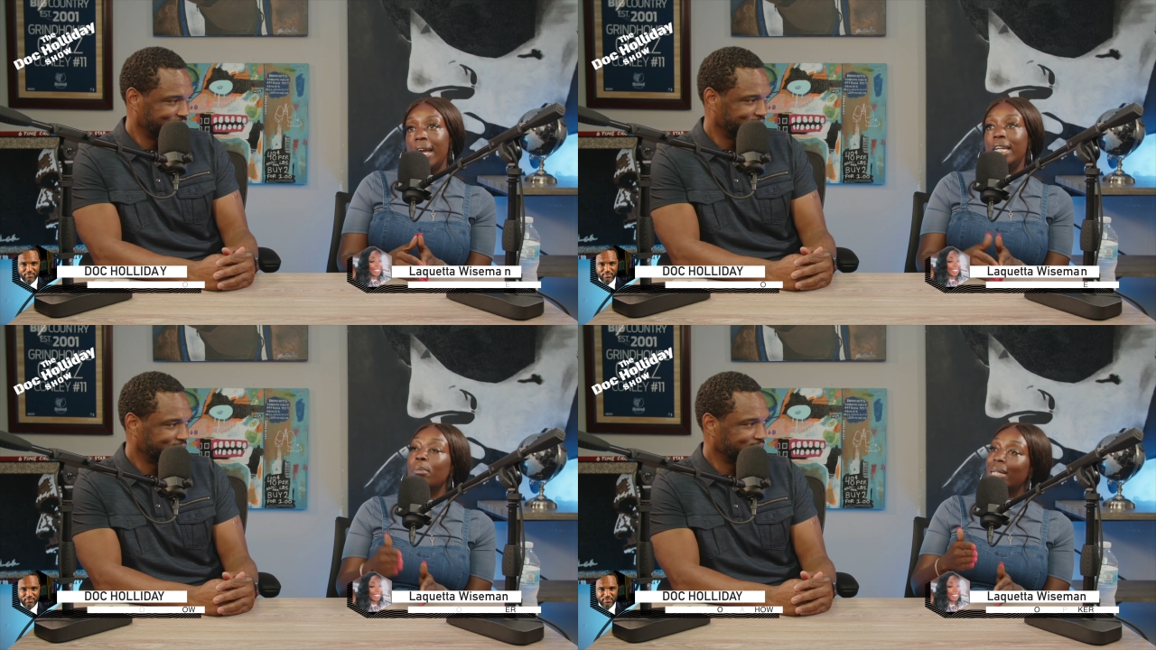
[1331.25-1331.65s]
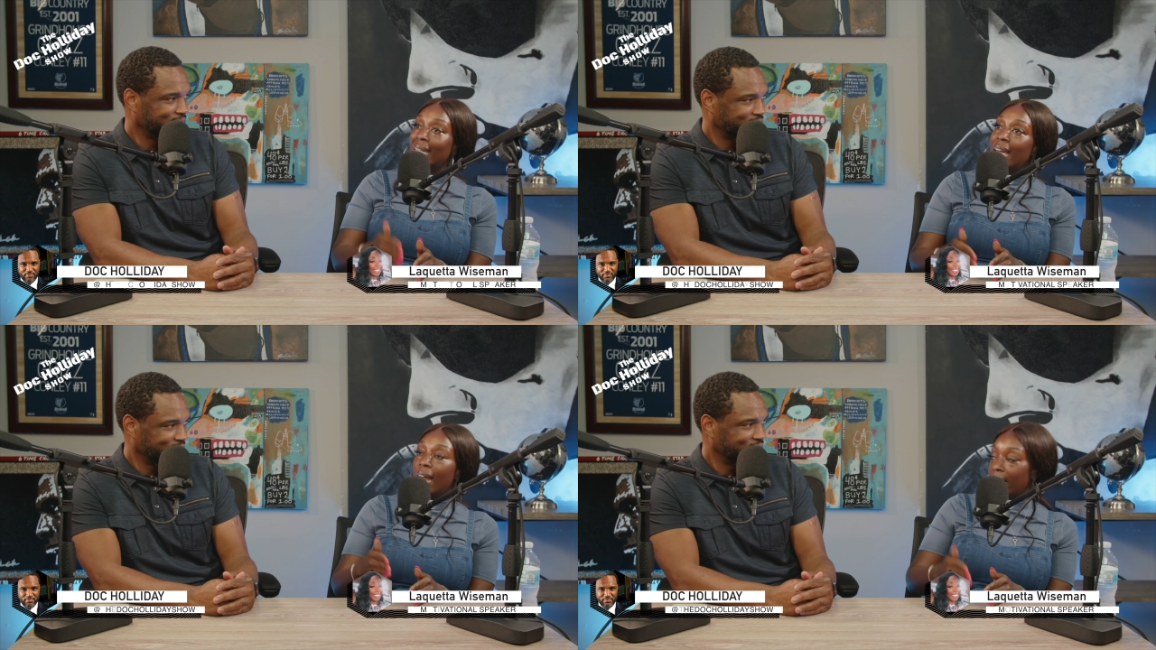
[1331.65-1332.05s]
Speaker 1: and I'm
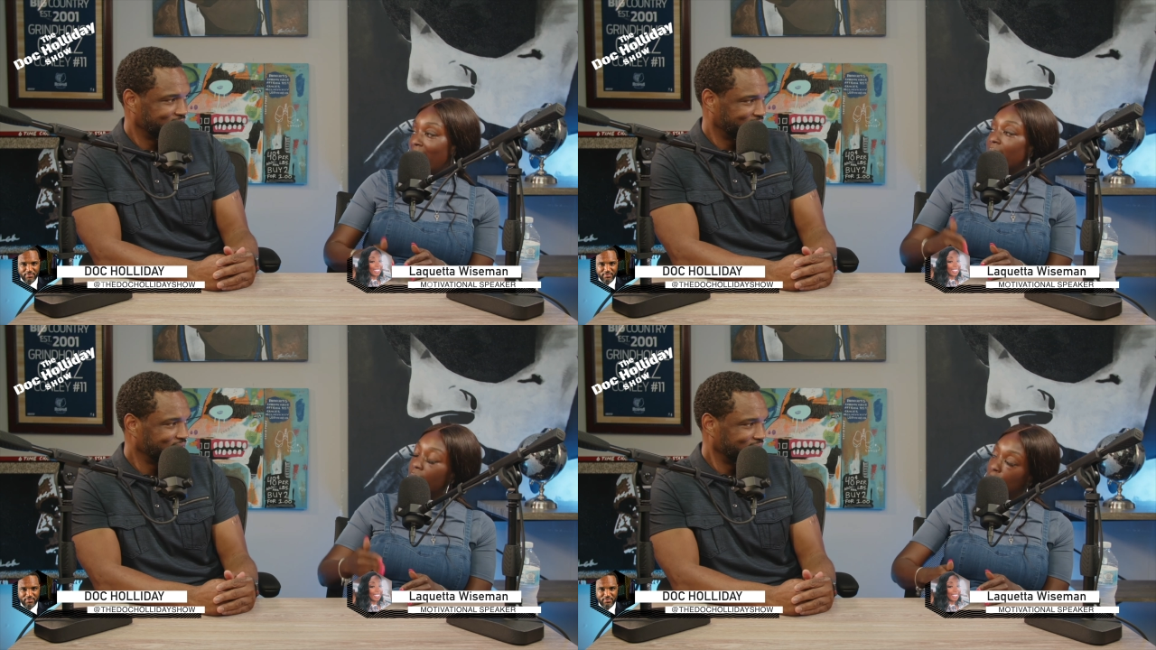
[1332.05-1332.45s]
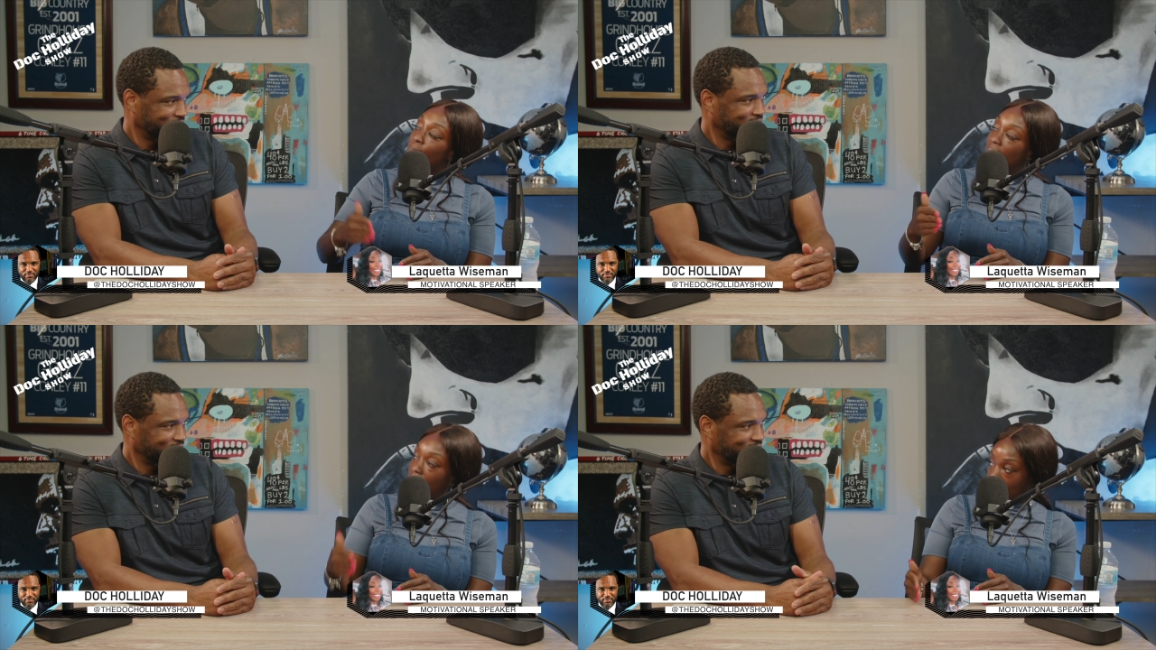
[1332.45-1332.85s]
glad I got it in the
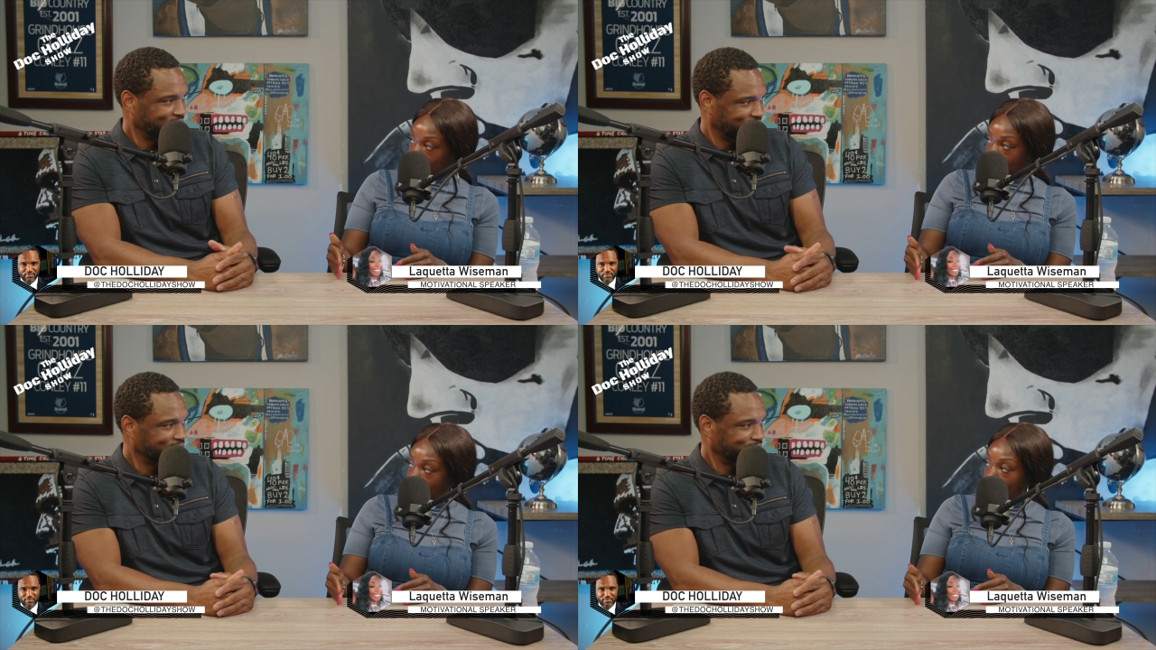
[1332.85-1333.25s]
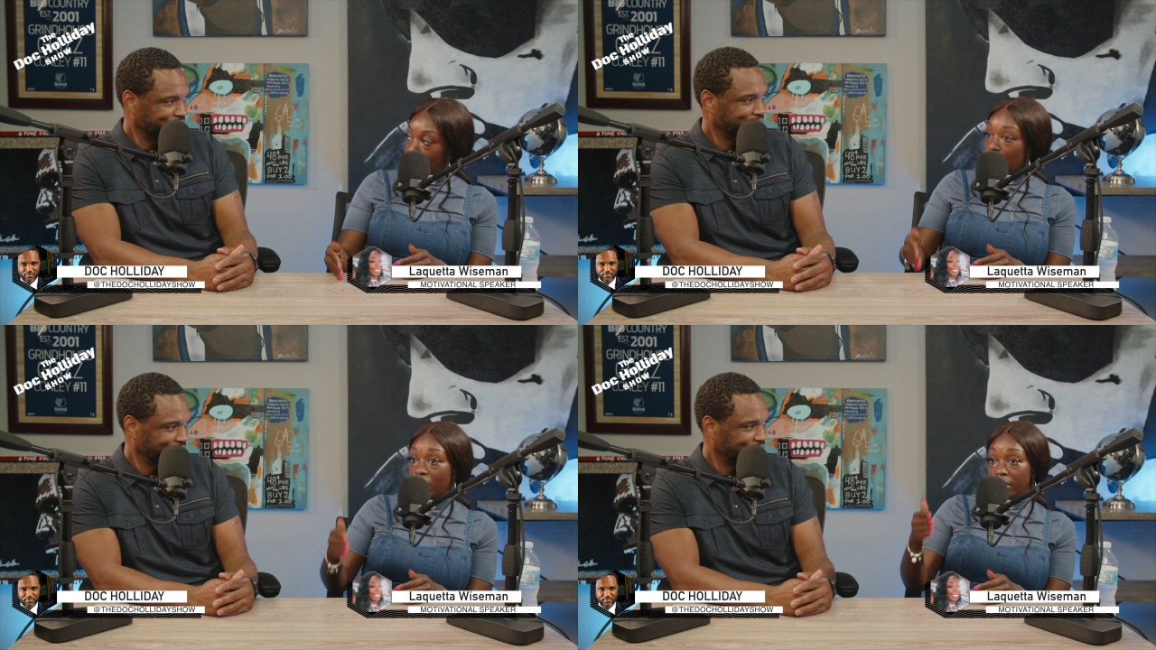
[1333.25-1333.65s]
beginning
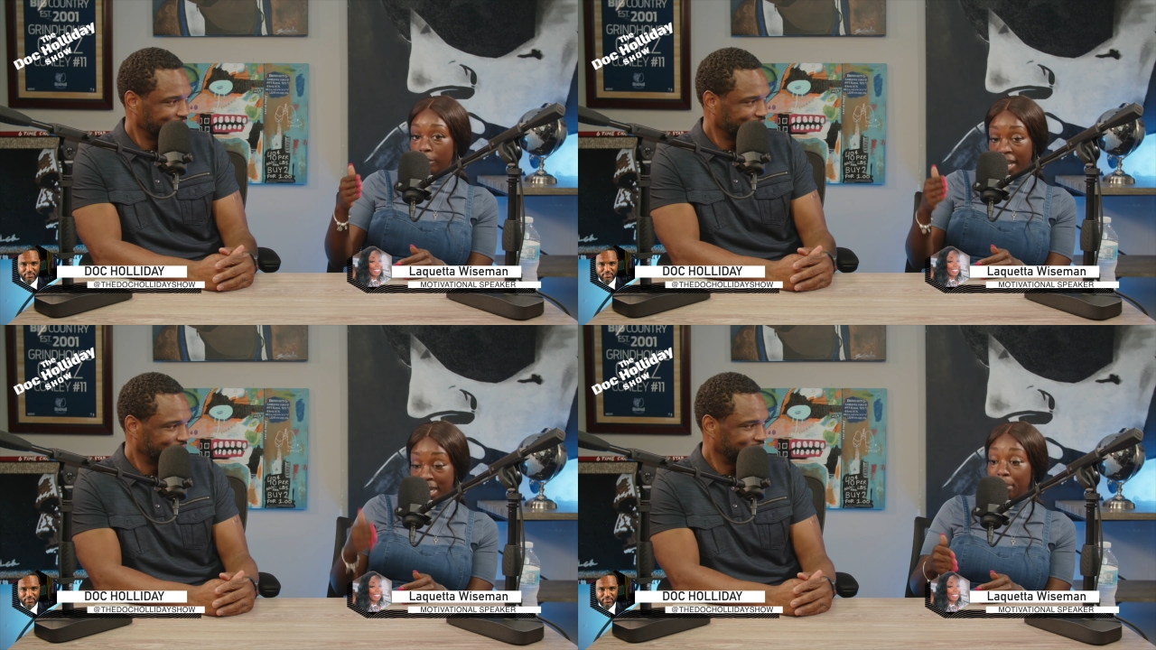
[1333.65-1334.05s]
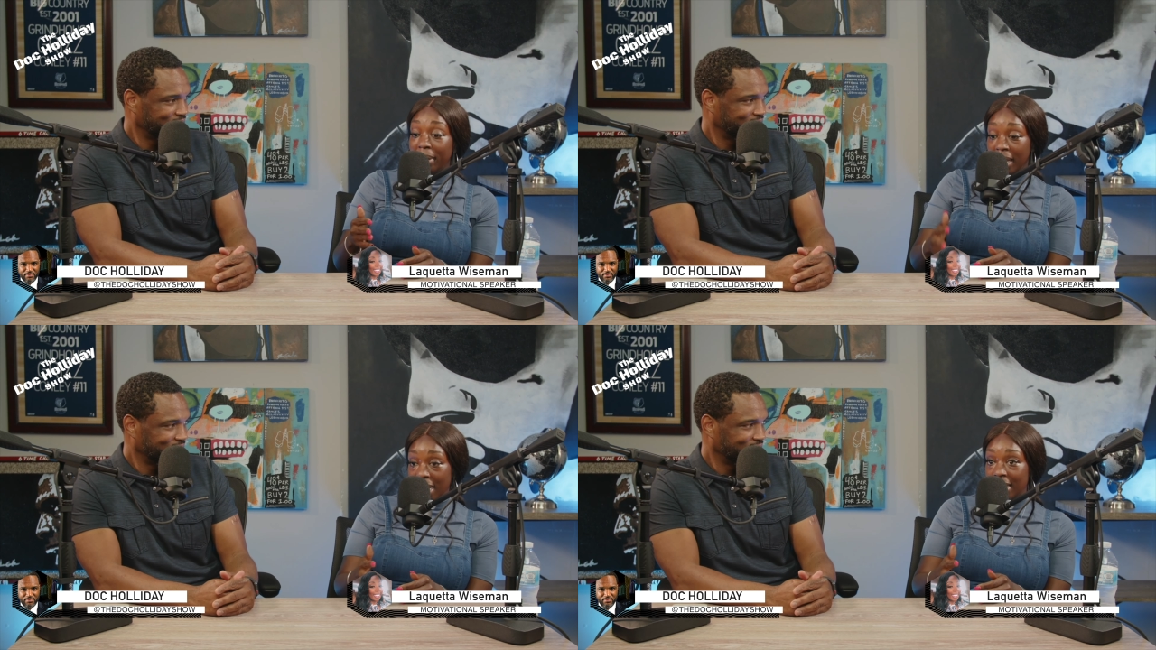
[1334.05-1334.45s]
because in the
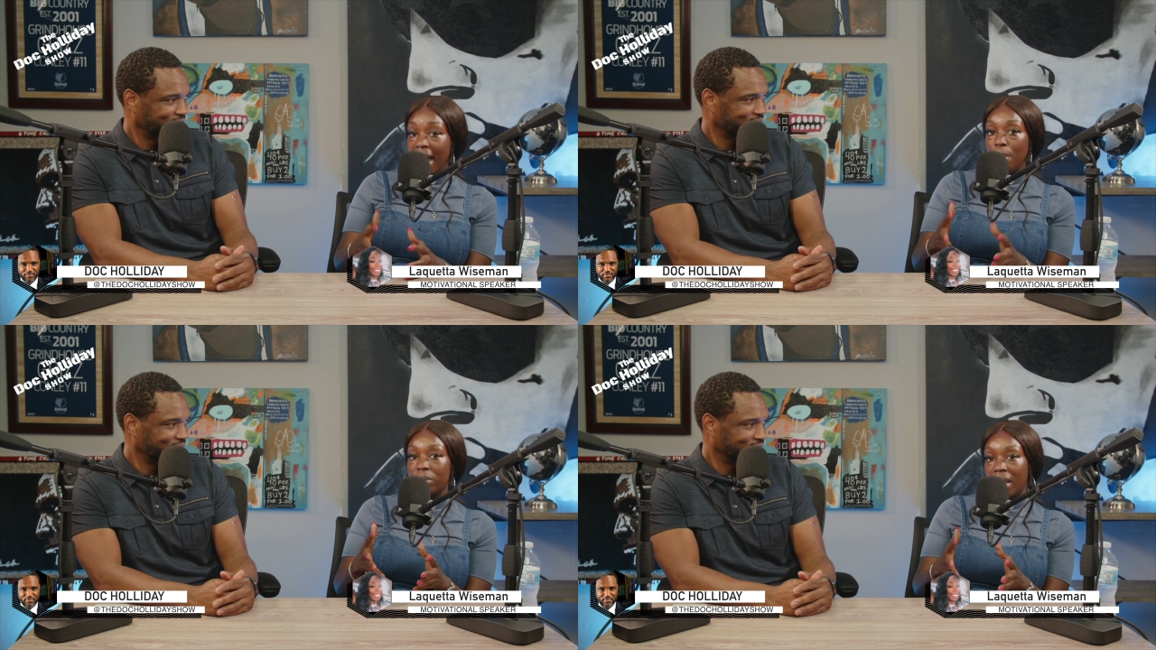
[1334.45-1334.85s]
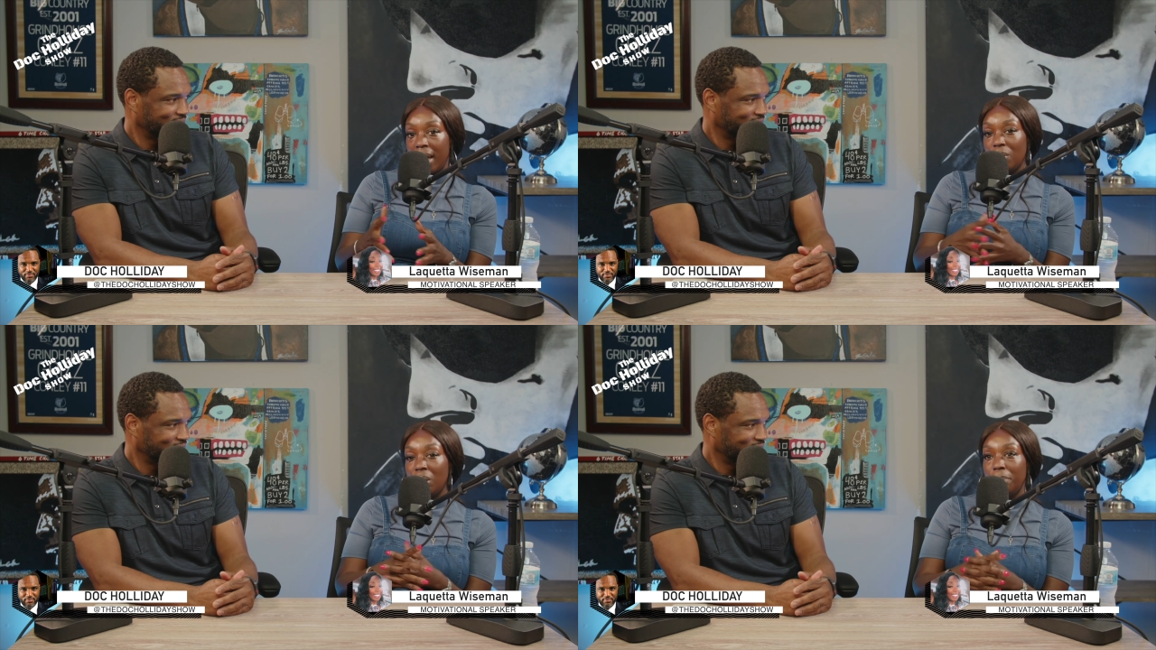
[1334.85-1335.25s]
beginning I was
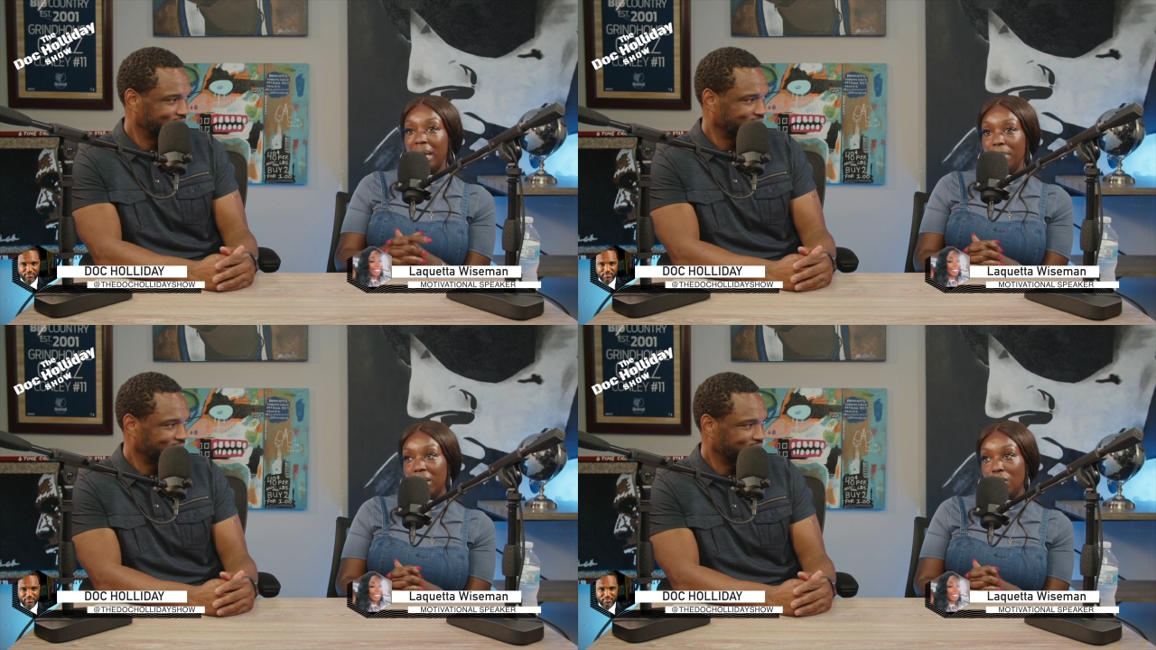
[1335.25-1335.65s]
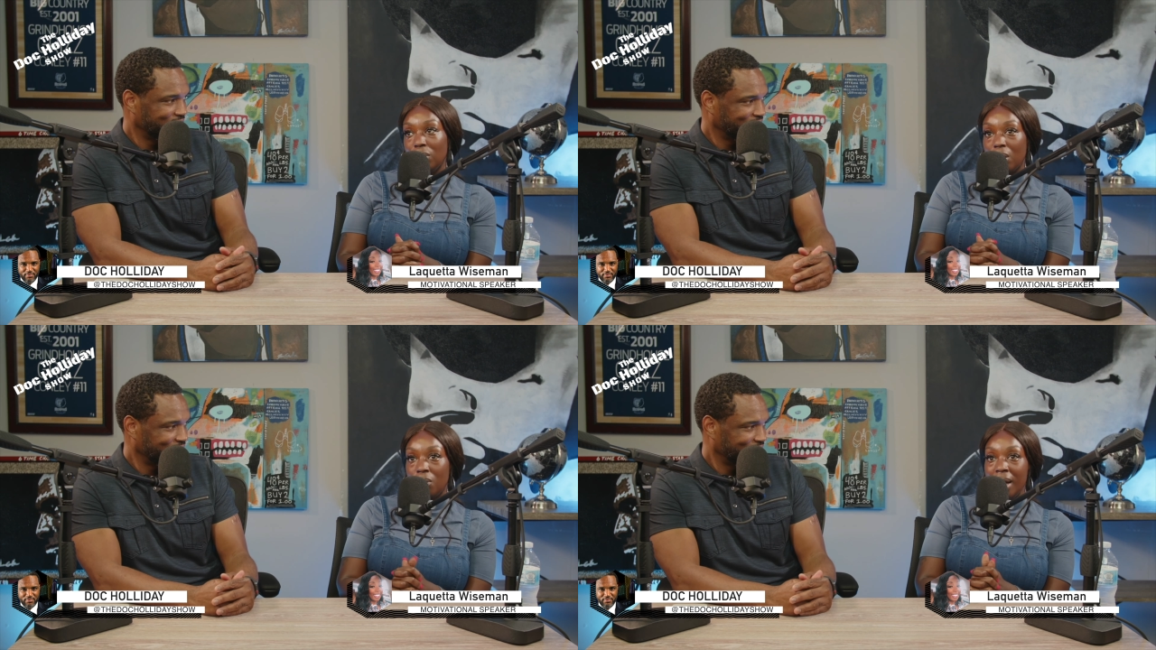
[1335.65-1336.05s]
like, "Well, maybe
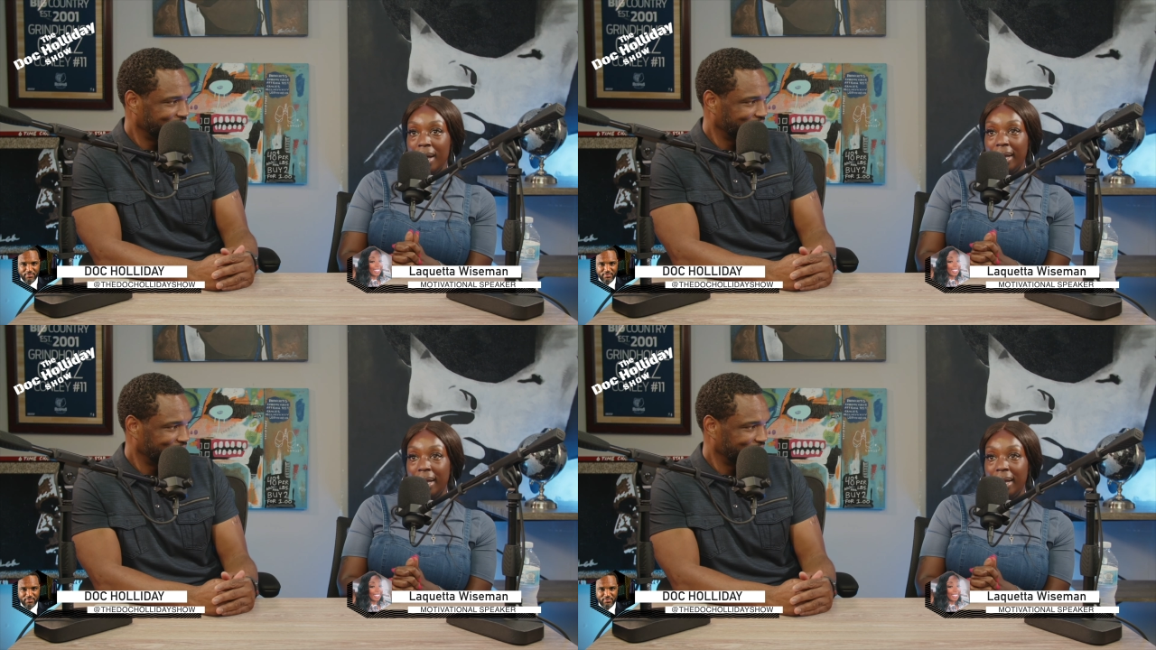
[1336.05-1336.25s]
you know,